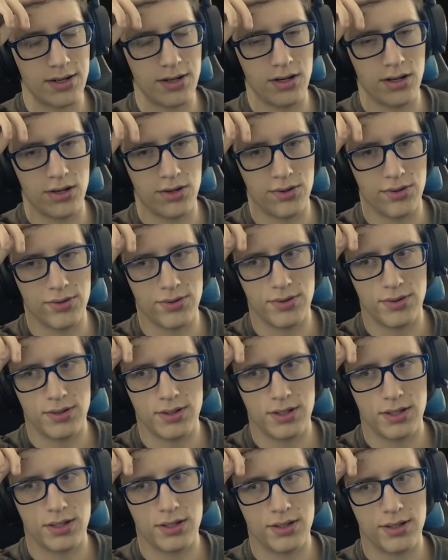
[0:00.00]
know,
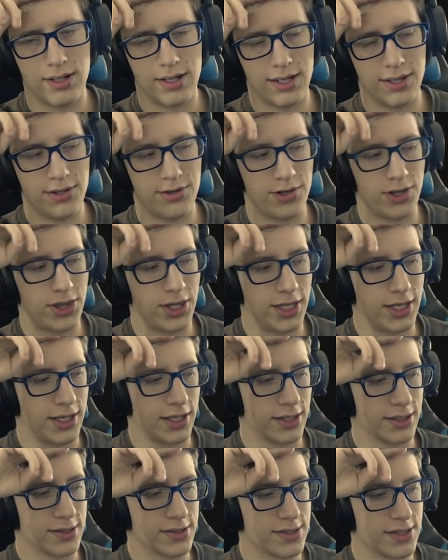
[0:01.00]
other
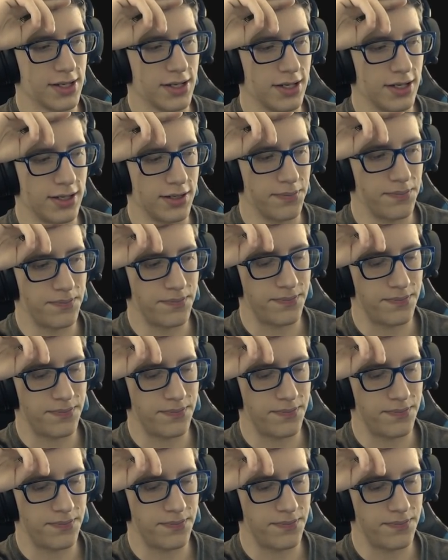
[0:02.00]
things. Uh,